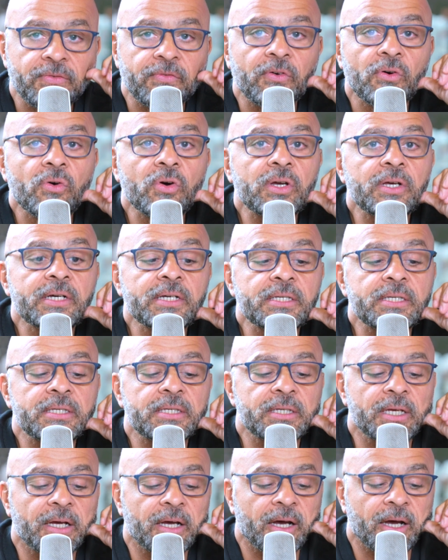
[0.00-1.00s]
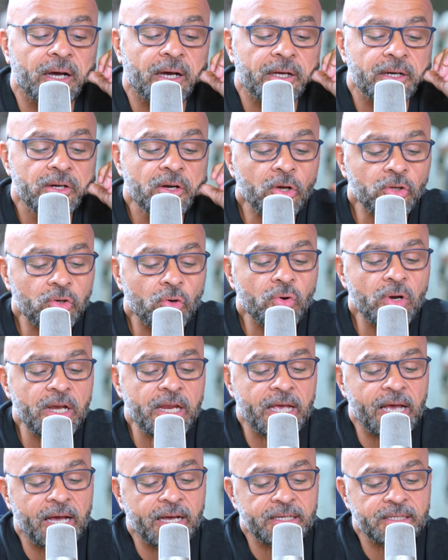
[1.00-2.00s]
focus, not
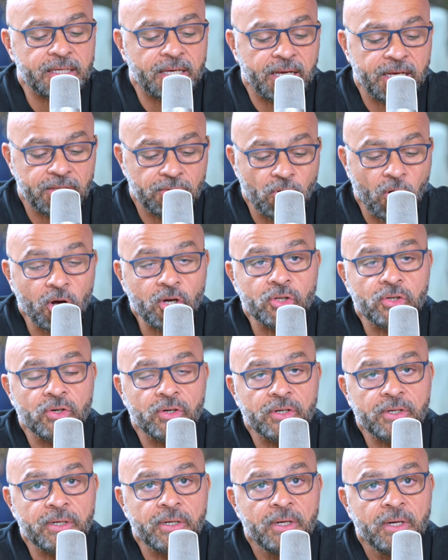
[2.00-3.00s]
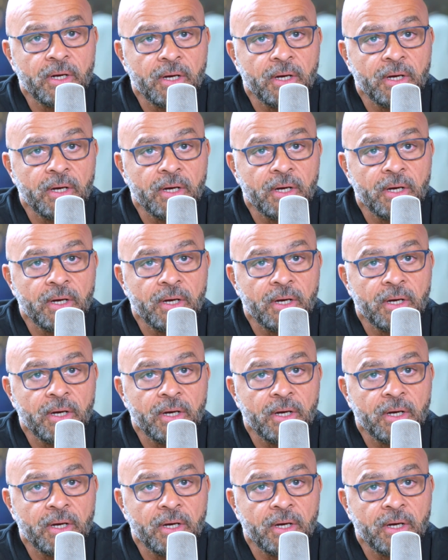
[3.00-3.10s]
only as a doctor,